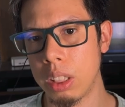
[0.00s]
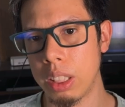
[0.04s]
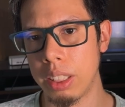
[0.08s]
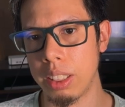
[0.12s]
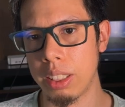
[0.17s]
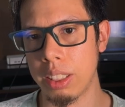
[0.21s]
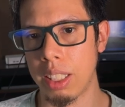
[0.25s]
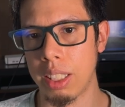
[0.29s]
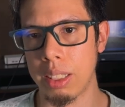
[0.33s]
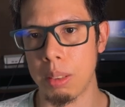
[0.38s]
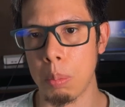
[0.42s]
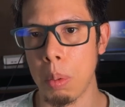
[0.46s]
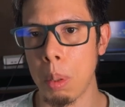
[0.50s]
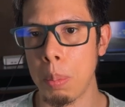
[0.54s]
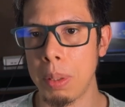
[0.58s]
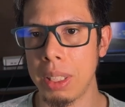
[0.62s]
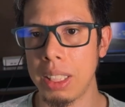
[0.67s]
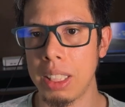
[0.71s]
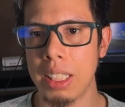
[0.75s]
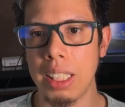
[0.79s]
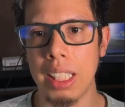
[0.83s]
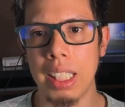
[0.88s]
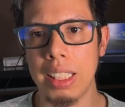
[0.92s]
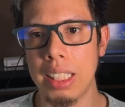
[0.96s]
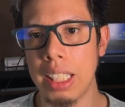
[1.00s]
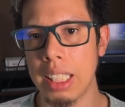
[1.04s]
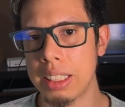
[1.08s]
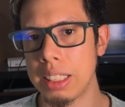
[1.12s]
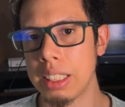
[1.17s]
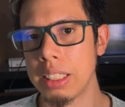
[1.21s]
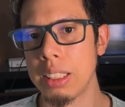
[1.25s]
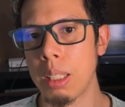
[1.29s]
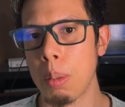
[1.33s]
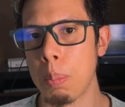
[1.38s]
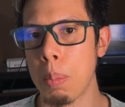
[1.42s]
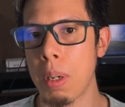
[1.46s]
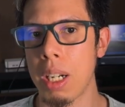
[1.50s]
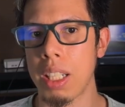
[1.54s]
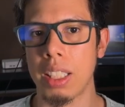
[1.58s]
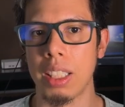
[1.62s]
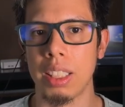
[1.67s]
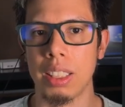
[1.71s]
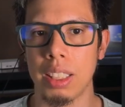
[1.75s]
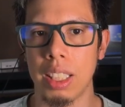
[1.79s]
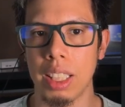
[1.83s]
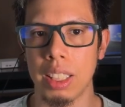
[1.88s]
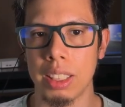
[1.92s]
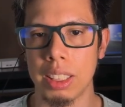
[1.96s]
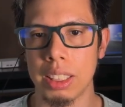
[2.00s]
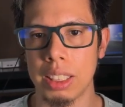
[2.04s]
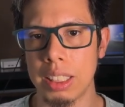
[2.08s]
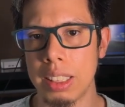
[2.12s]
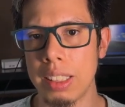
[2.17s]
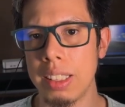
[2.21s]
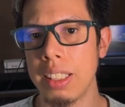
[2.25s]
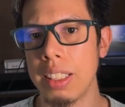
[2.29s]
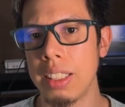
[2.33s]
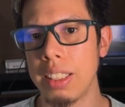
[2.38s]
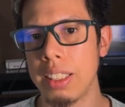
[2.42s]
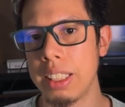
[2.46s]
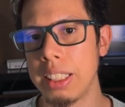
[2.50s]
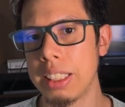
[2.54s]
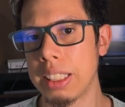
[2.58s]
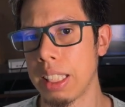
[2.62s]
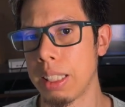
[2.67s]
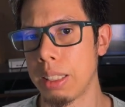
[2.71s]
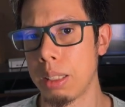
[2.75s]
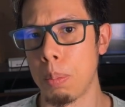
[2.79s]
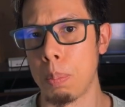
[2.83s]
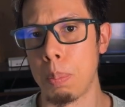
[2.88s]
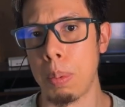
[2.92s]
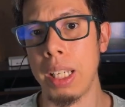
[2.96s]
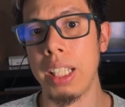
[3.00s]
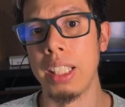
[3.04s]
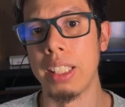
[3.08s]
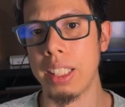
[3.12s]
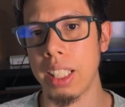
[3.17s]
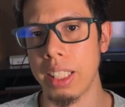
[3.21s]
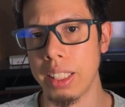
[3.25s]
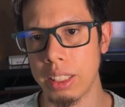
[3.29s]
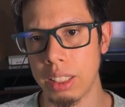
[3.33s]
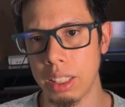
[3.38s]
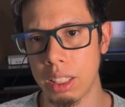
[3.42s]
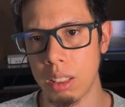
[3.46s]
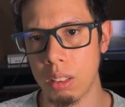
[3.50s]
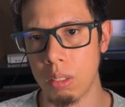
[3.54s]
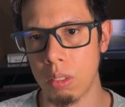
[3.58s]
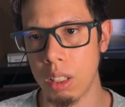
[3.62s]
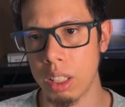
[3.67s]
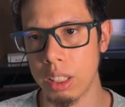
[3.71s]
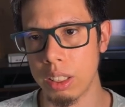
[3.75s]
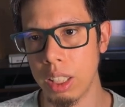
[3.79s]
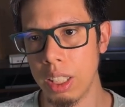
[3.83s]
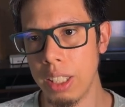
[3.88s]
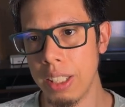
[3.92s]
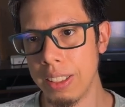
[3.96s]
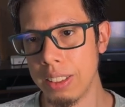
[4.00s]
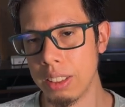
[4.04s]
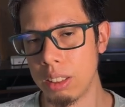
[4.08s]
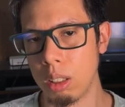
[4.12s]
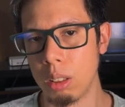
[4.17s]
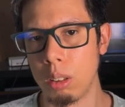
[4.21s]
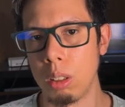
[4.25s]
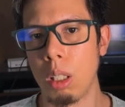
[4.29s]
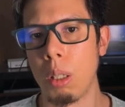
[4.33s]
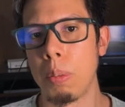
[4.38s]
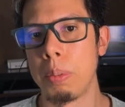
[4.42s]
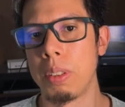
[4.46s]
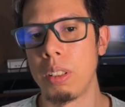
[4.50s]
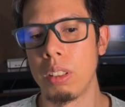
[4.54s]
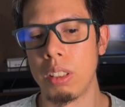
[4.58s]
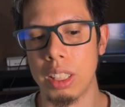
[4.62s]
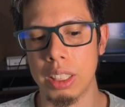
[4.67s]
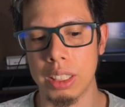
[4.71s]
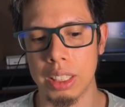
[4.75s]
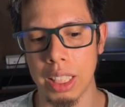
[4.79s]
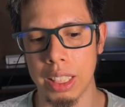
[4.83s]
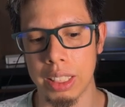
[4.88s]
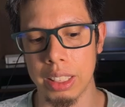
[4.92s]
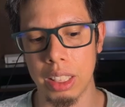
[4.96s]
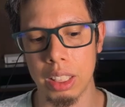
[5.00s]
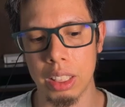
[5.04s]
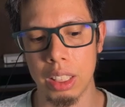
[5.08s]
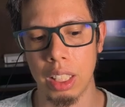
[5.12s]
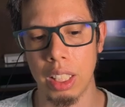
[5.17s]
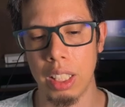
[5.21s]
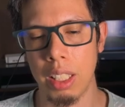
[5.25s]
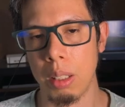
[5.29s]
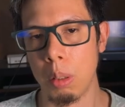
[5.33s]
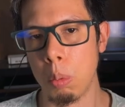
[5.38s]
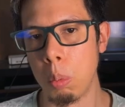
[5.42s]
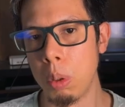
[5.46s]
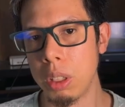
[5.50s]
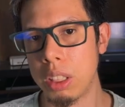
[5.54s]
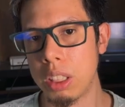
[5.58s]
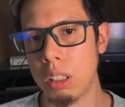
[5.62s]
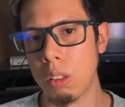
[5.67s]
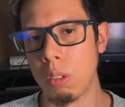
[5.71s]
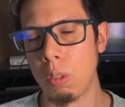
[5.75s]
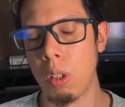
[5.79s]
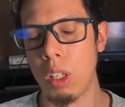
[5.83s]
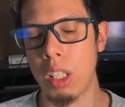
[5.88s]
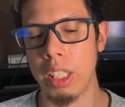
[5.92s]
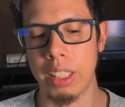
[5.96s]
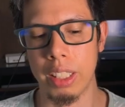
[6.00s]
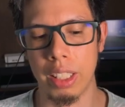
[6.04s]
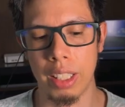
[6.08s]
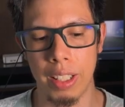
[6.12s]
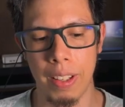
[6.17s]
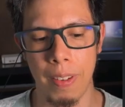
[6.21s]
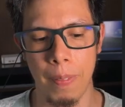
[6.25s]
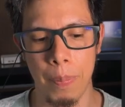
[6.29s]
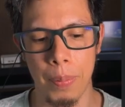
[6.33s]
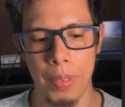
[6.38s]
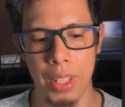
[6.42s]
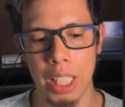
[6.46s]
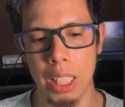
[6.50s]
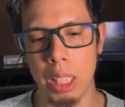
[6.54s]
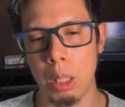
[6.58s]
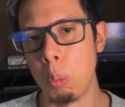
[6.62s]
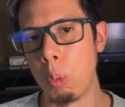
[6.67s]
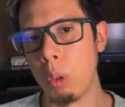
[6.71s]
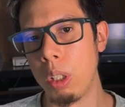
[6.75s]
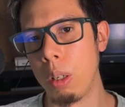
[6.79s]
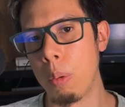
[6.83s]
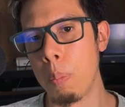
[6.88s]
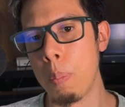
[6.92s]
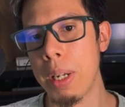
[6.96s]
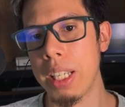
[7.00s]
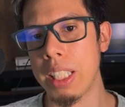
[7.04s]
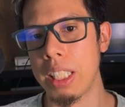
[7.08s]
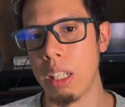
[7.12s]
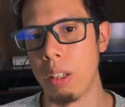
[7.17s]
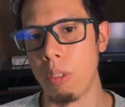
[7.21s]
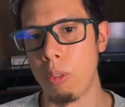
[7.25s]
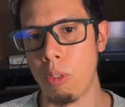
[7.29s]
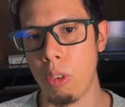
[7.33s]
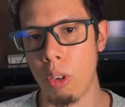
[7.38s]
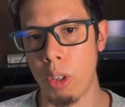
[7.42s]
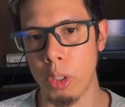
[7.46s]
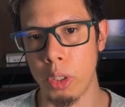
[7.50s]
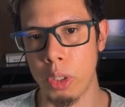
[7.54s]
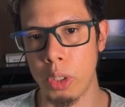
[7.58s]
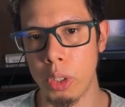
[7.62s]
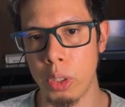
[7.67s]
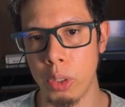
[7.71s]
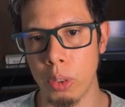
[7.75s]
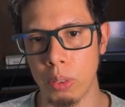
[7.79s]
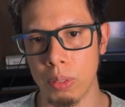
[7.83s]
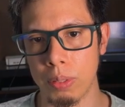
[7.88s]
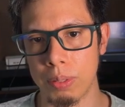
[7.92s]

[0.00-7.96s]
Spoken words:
and maybe that is a part that is in disadvantage, right? So you have to decide which one it will better for you.